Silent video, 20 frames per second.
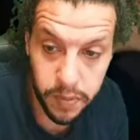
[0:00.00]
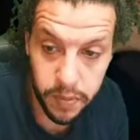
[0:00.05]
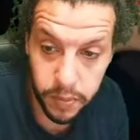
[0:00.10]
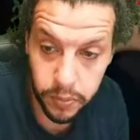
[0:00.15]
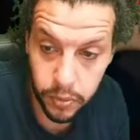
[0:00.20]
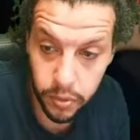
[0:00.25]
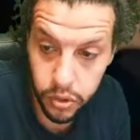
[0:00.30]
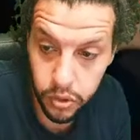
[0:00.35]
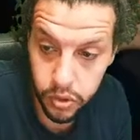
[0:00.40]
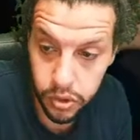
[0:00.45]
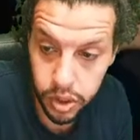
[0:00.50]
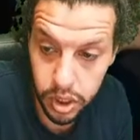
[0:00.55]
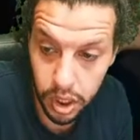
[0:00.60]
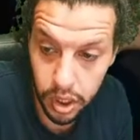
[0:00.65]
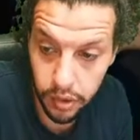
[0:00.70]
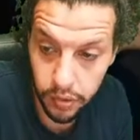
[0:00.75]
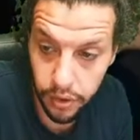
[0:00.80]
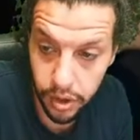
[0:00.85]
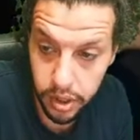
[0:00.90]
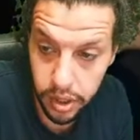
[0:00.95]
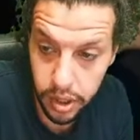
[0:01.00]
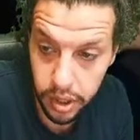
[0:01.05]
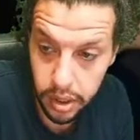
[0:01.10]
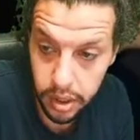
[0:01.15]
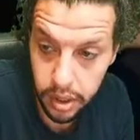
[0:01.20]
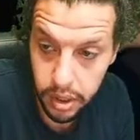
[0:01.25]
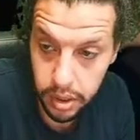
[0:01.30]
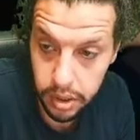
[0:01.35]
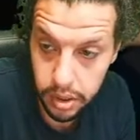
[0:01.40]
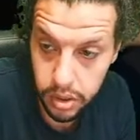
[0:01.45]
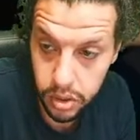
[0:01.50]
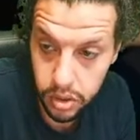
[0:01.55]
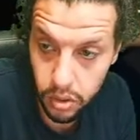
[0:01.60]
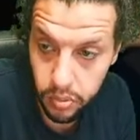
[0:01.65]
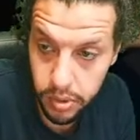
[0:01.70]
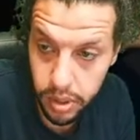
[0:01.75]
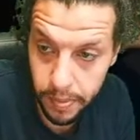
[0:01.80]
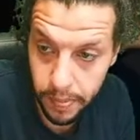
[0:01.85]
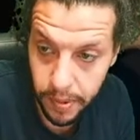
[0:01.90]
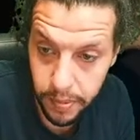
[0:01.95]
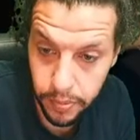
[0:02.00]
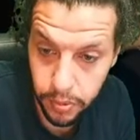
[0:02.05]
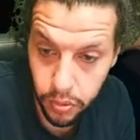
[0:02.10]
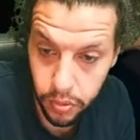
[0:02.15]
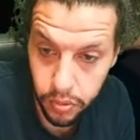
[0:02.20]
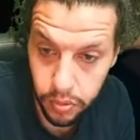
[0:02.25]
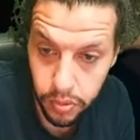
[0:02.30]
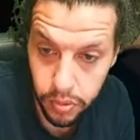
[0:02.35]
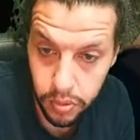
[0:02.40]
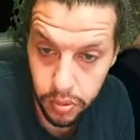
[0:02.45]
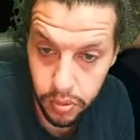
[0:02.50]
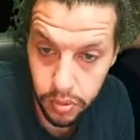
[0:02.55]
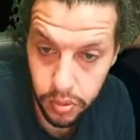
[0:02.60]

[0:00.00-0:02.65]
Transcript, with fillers: many people use delivery. So many people.